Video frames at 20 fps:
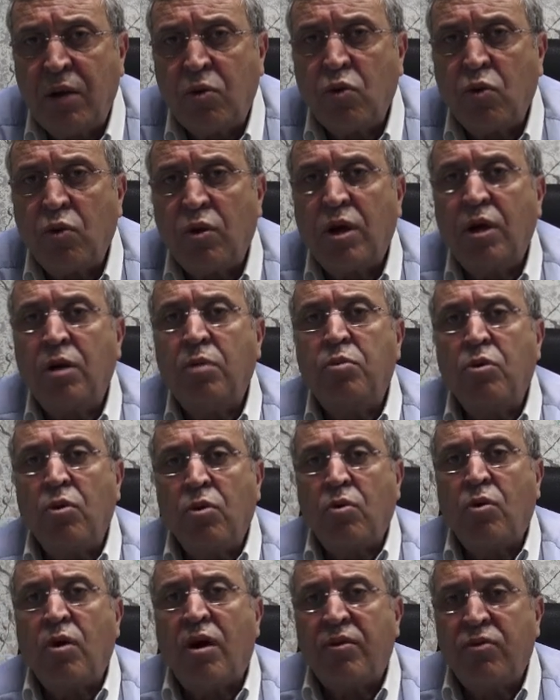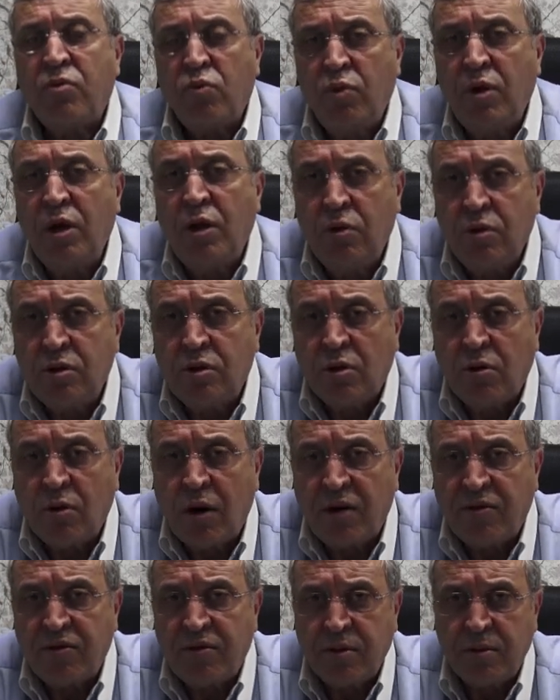torque in a bone graft, we lose the
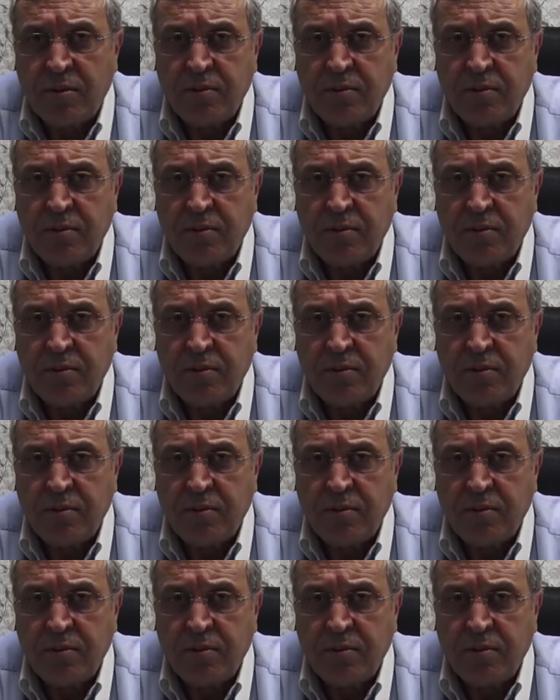graft.